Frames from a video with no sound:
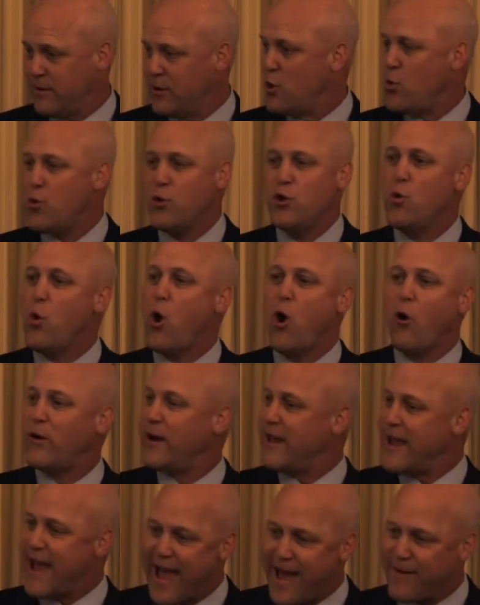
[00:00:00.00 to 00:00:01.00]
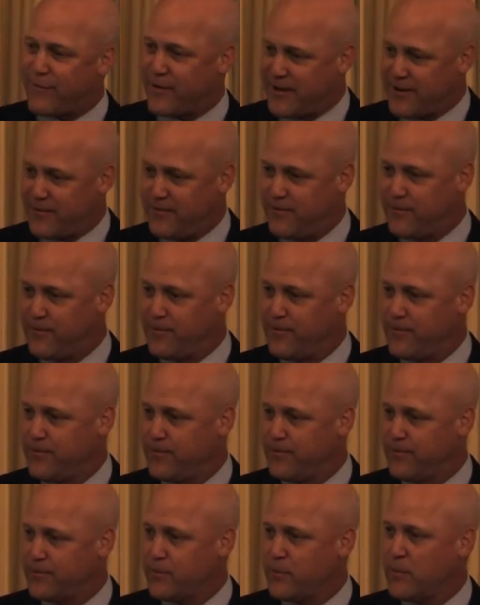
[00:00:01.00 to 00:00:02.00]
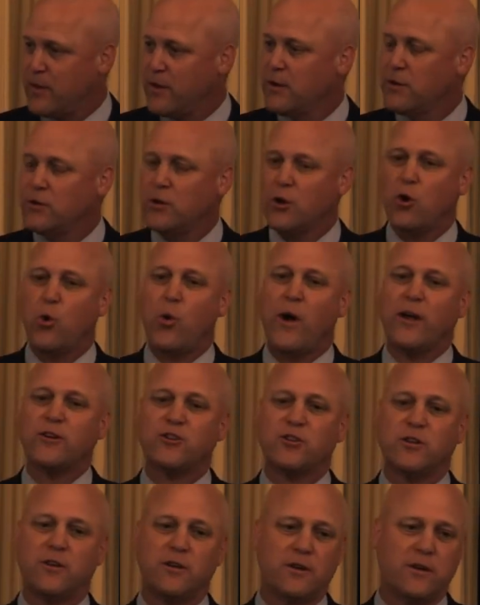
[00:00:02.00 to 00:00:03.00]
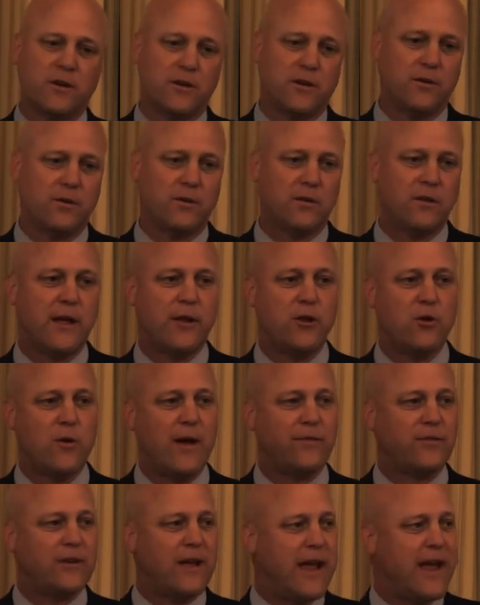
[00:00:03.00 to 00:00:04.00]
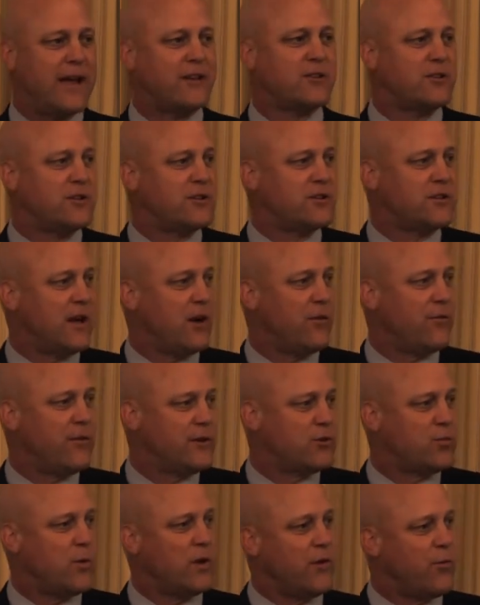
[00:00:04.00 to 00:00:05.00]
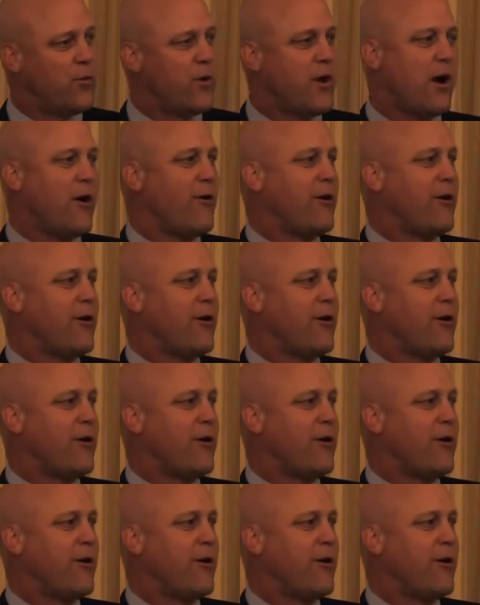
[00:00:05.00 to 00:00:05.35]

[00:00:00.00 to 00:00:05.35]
You already have it. The question that you have to ask yourself is, well, if we